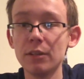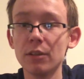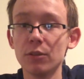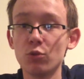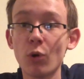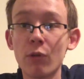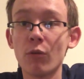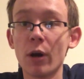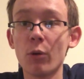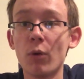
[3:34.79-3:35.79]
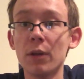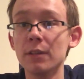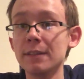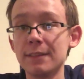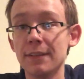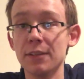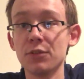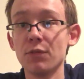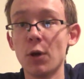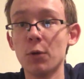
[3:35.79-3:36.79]
the 12-watt one to
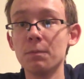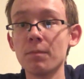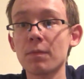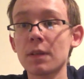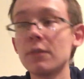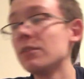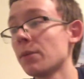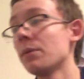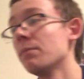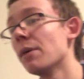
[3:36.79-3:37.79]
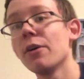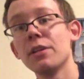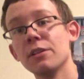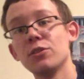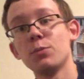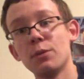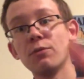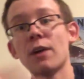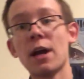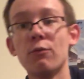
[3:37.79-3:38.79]
this phone. At least something better than the stupid
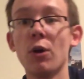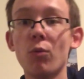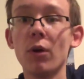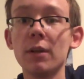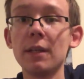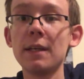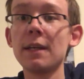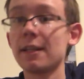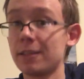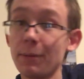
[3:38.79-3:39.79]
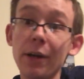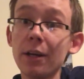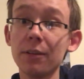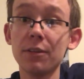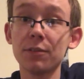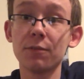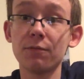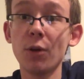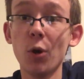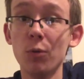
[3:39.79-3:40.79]
5-watt one. Because the battery on this
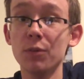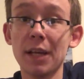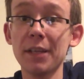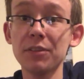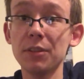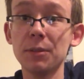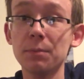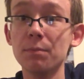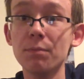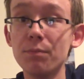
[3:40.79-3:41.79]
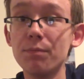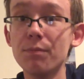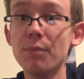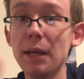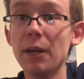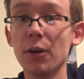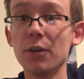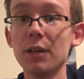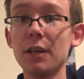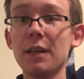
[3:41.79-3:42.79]
phone is actually
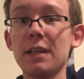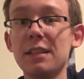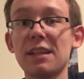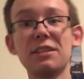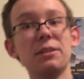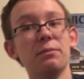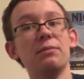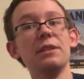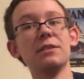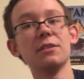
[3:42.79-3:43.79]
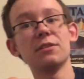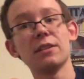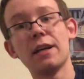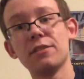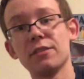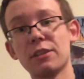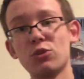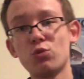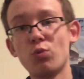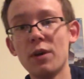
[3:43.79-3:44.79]
bigger. It's actually a decent size.
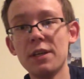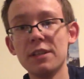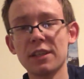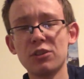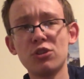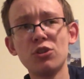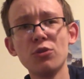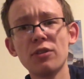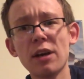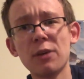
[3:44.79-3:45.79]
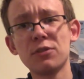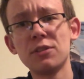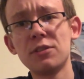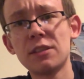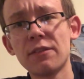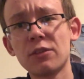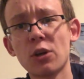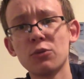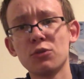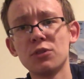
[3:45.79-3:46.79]
It's like
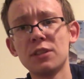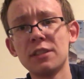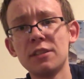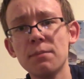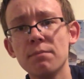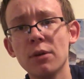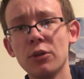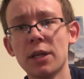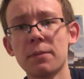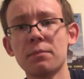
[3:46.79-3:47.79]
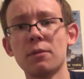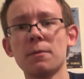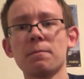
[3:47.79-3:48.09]
2,760 milliamps.